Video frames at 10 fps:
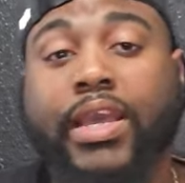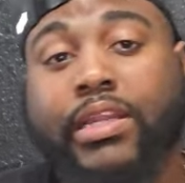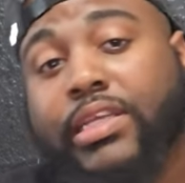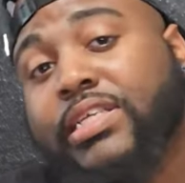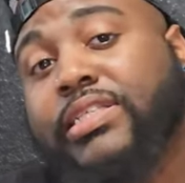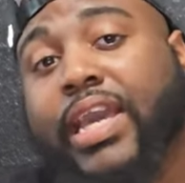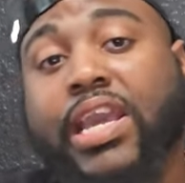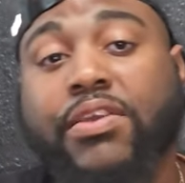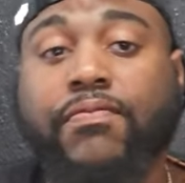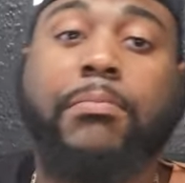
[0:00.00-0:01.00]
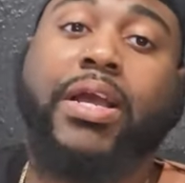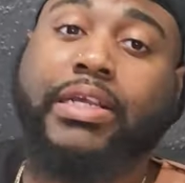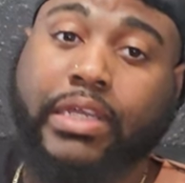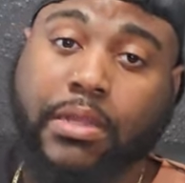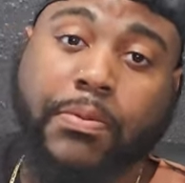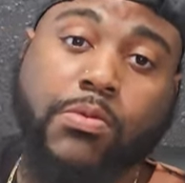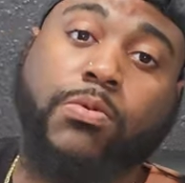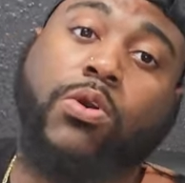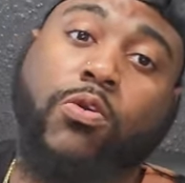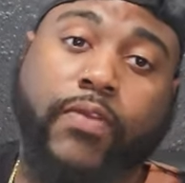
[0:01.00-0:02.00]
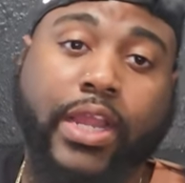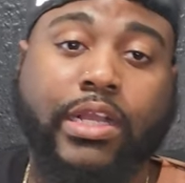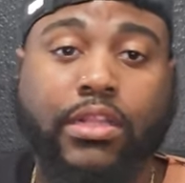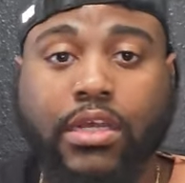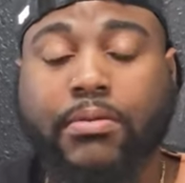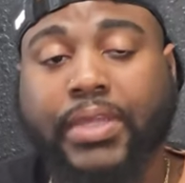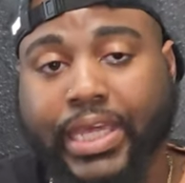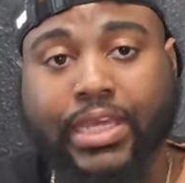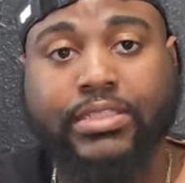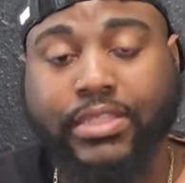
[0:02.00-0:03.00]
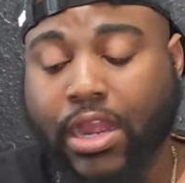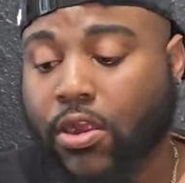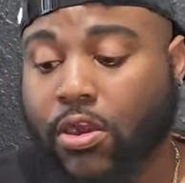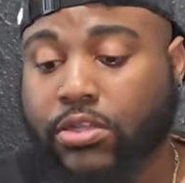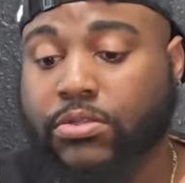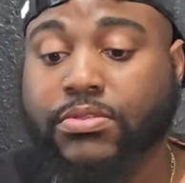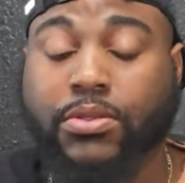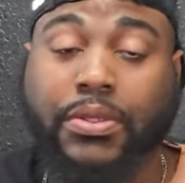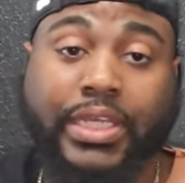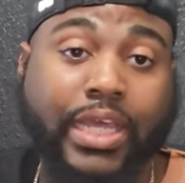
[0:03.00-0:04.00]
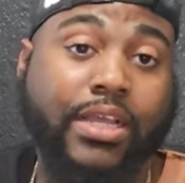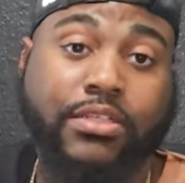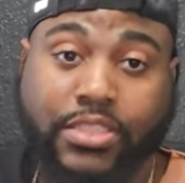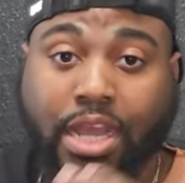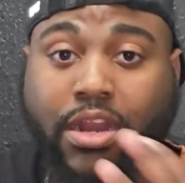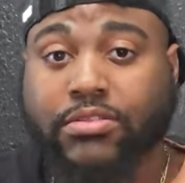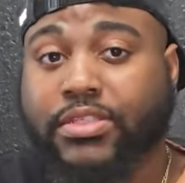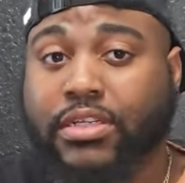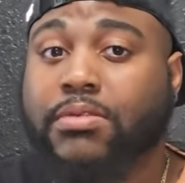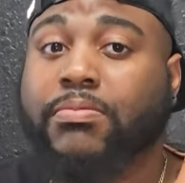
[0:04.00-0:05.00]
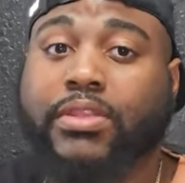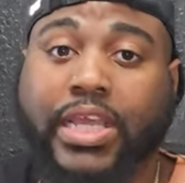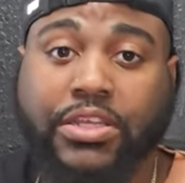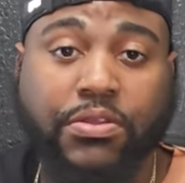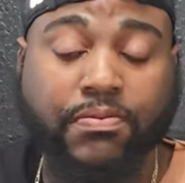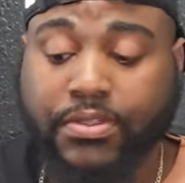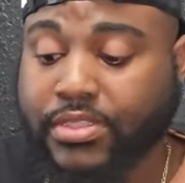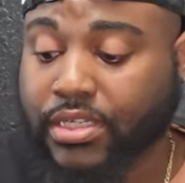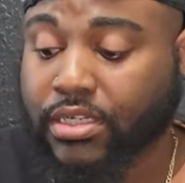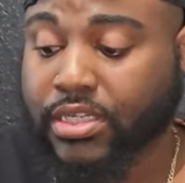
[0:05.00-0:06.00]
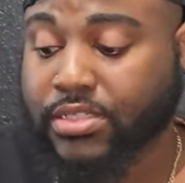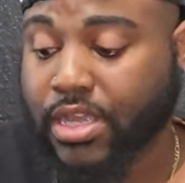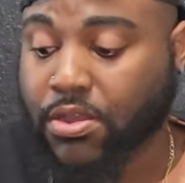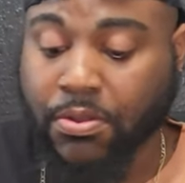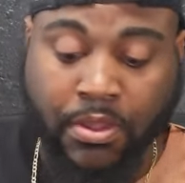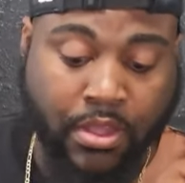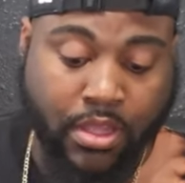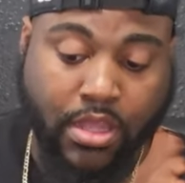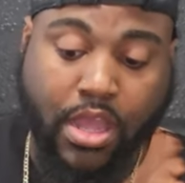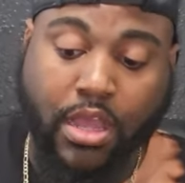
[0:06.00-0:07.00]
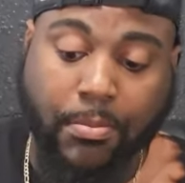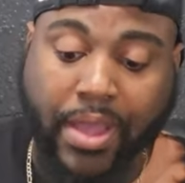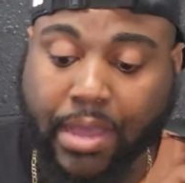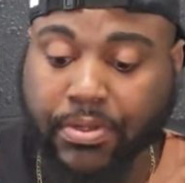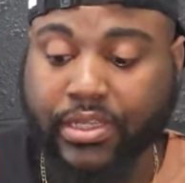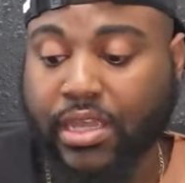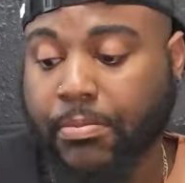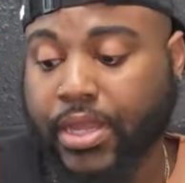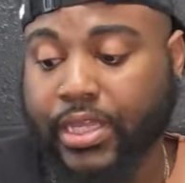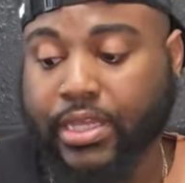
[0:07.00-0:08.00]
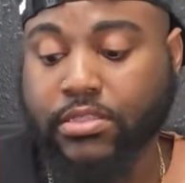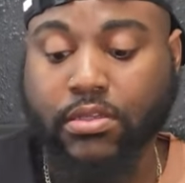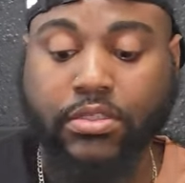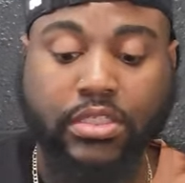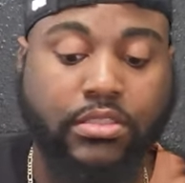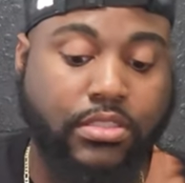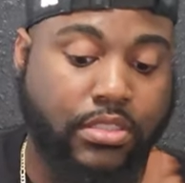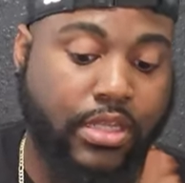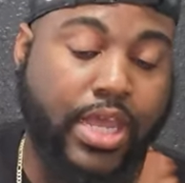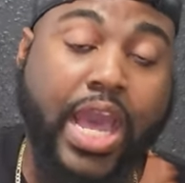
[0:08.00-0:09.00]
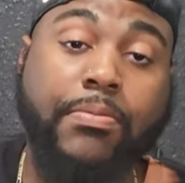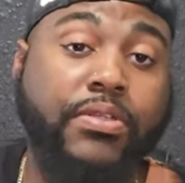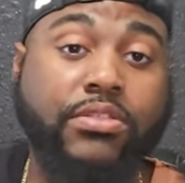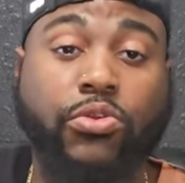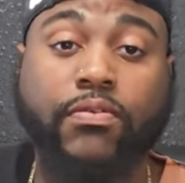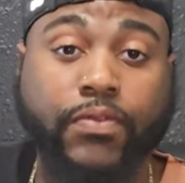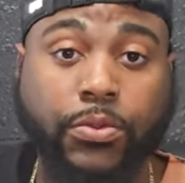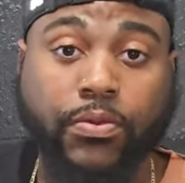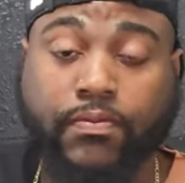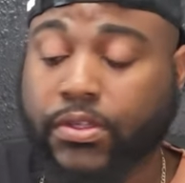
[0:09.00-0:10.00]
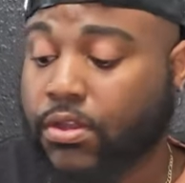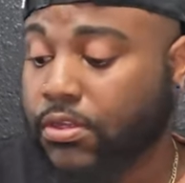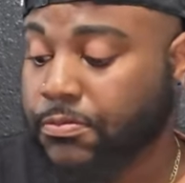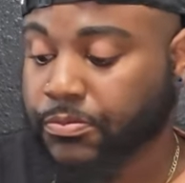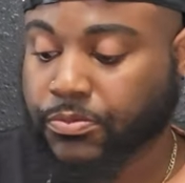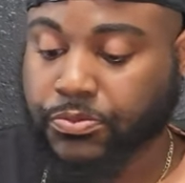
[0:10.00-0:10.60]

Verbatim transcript: And these came from my good people over at Club Kicks dot R U. So again, shout out to them. Thank you for sending these out. I'm happy to get my hands on these. Happy to review them for y'all.